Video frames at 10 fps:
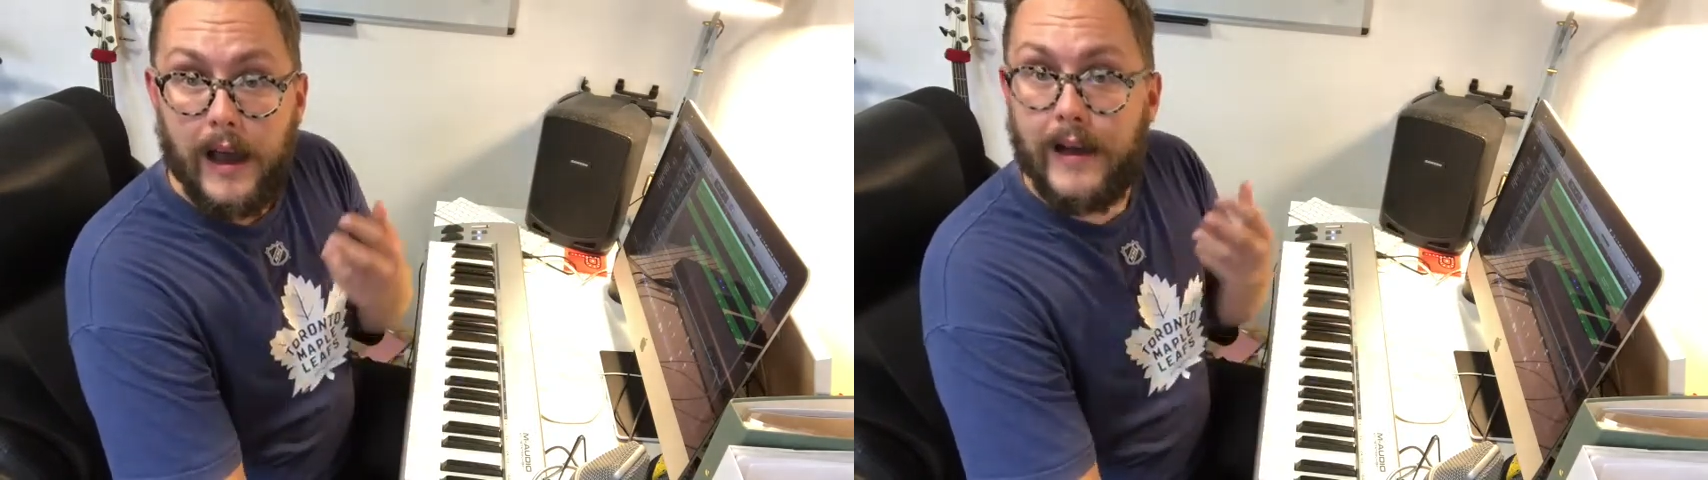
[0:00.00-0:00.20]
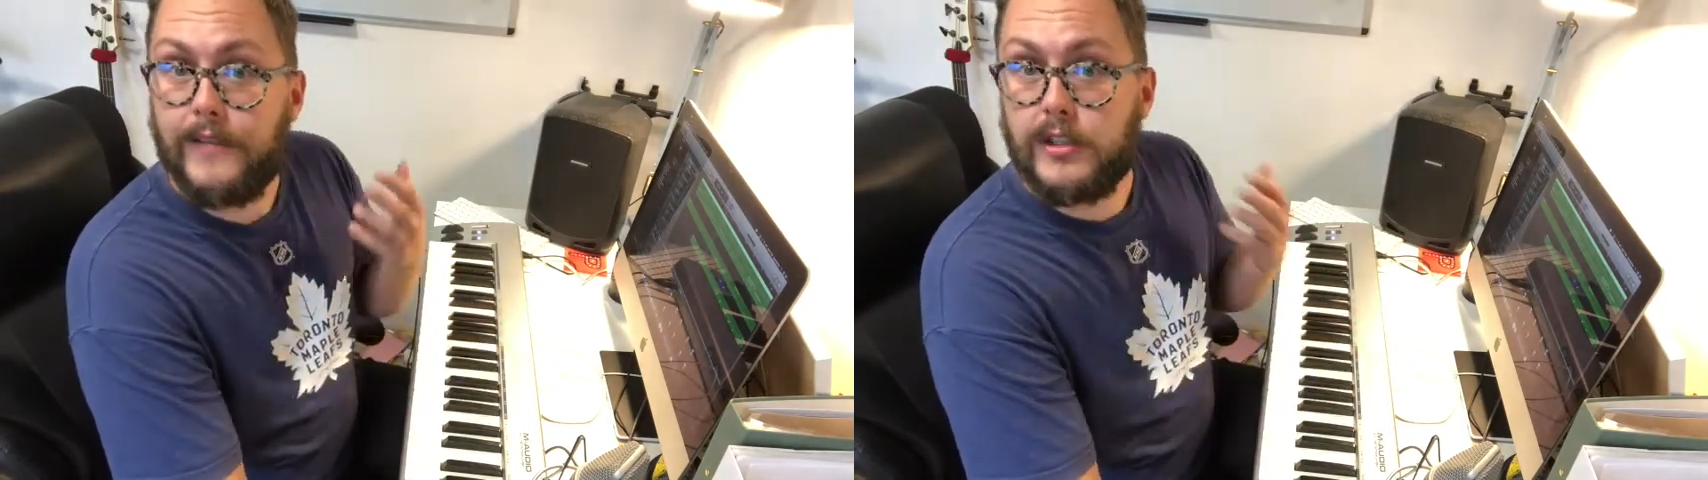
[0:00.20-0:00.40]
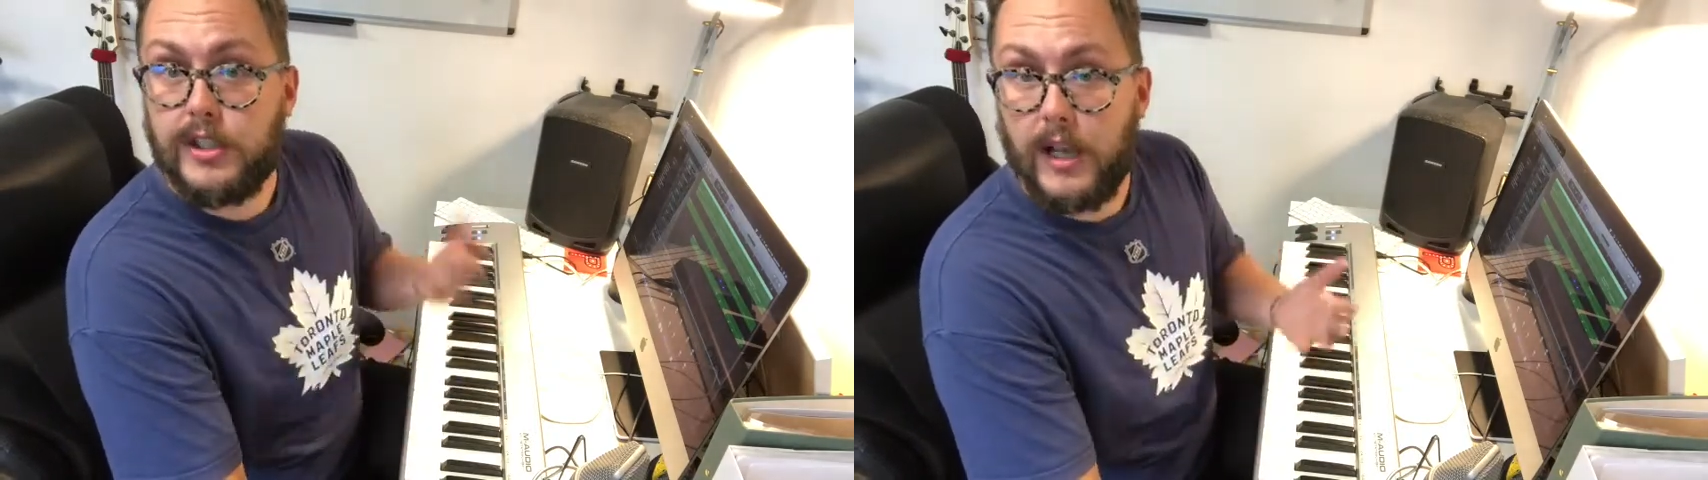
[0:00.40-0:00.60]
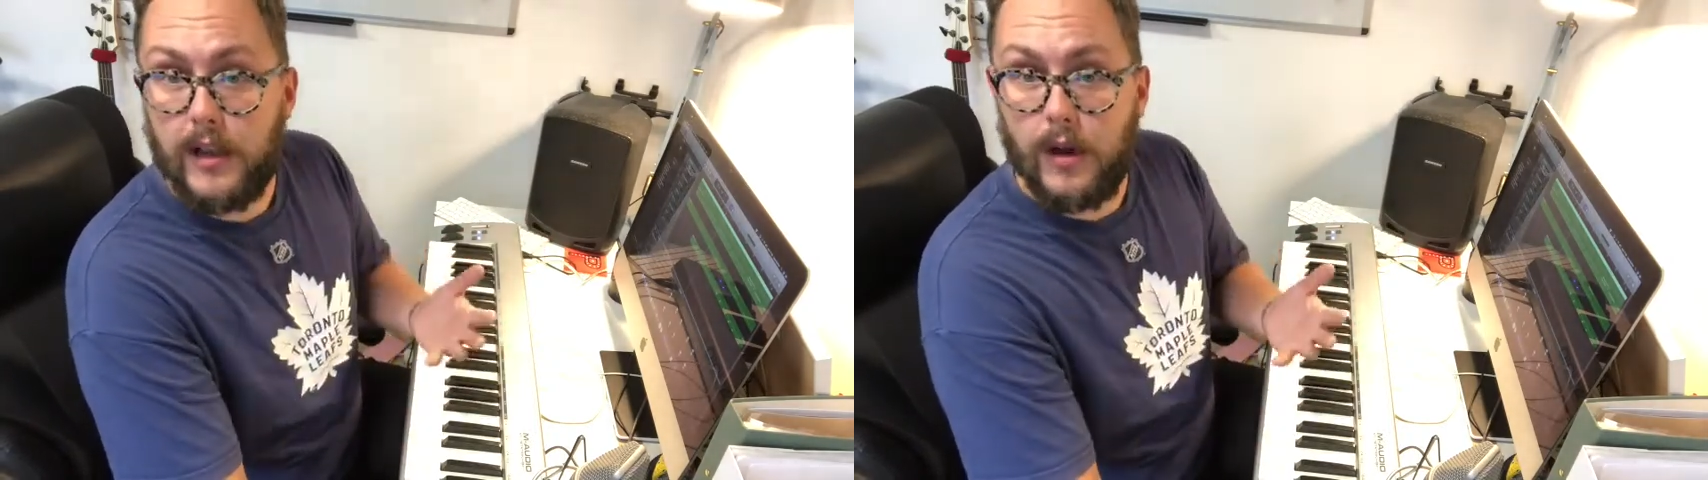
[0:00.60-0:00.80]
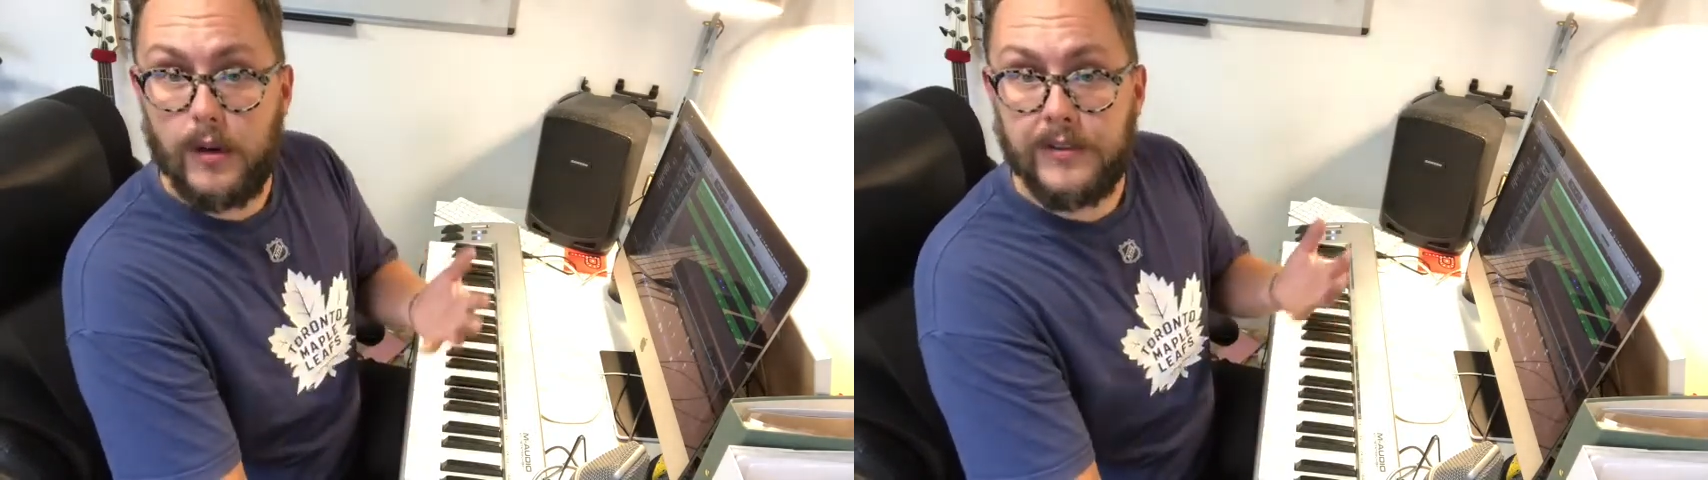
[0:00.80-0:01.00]
and the
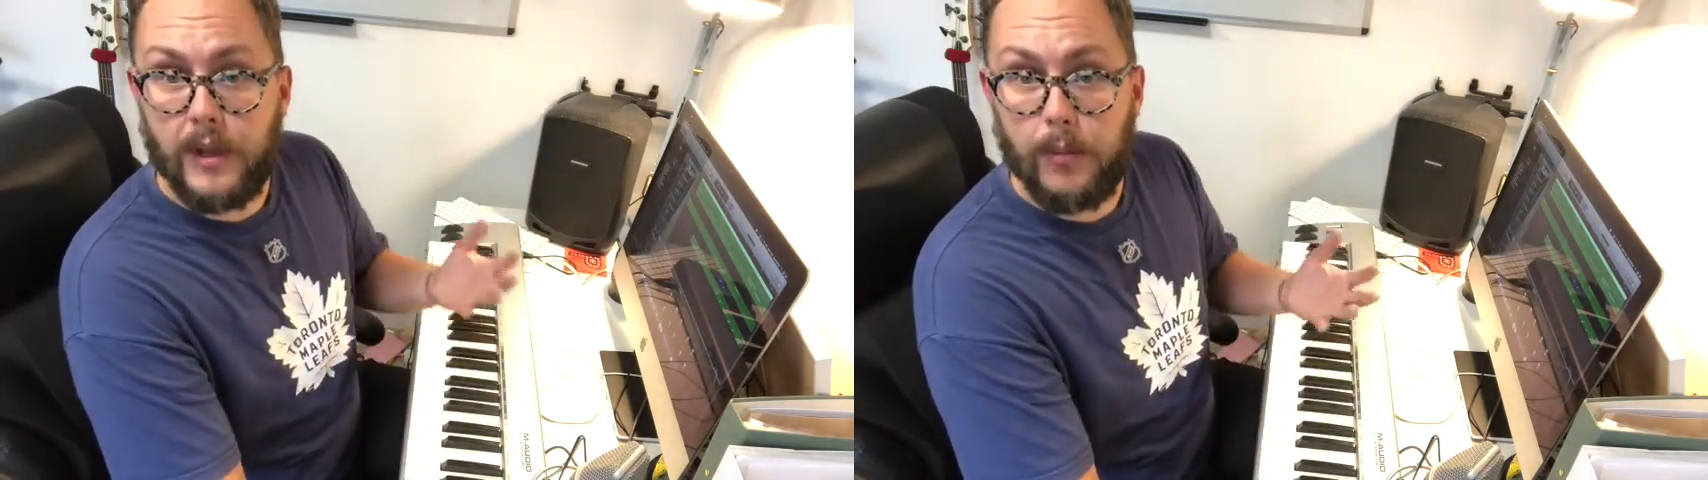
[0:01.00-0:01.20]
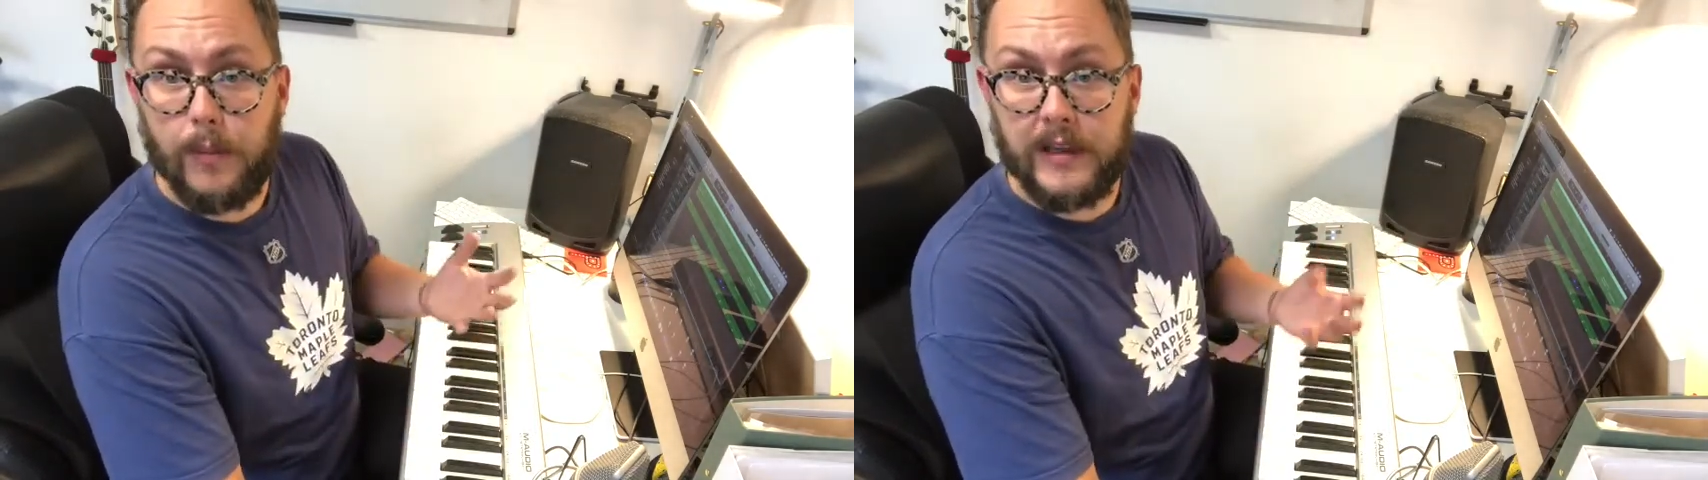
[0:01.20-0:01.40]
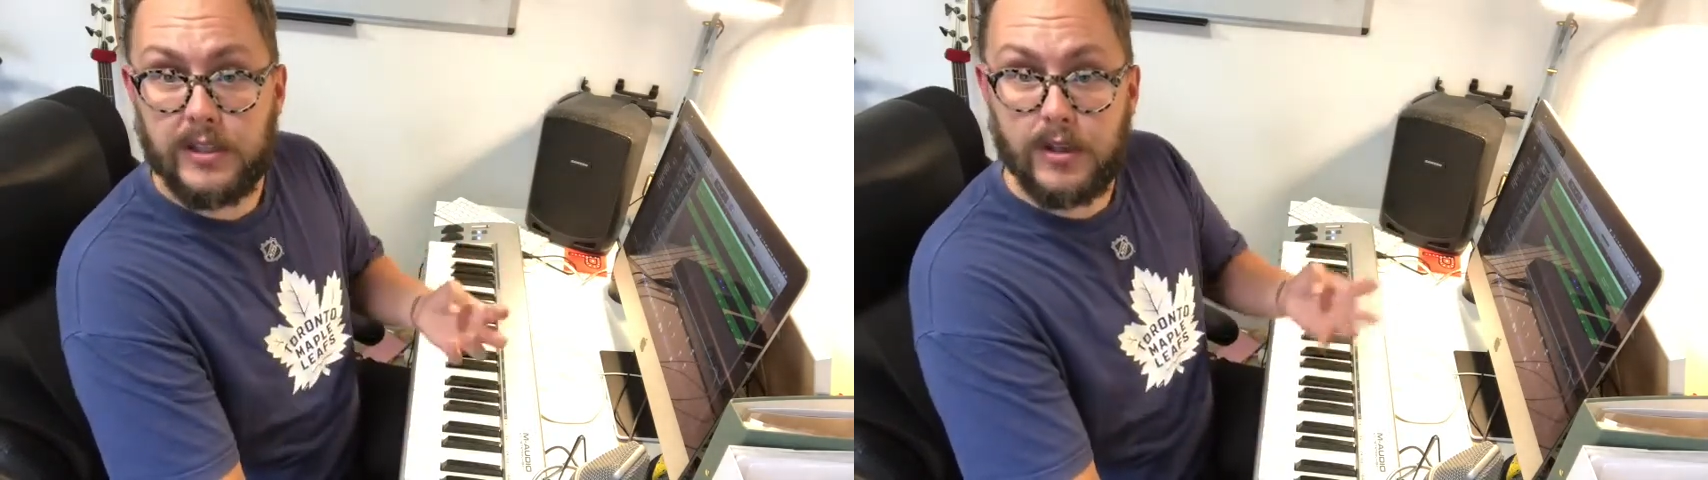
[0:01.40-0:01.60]
cello and double bass.